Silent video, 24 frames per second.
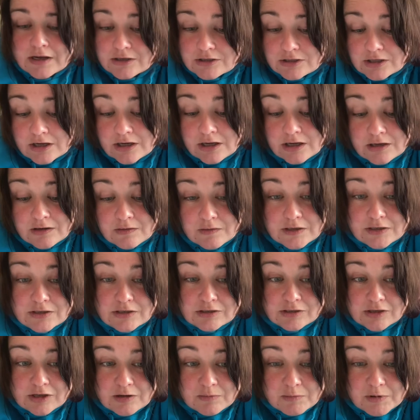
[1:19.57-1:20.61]
So this
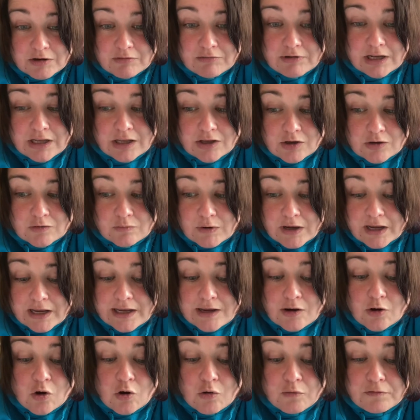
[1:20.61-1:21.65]
is going to be a really good
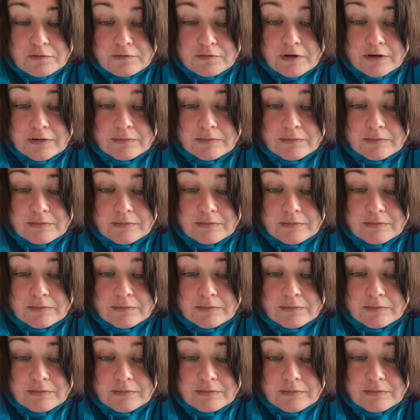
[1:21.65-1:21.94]
way of,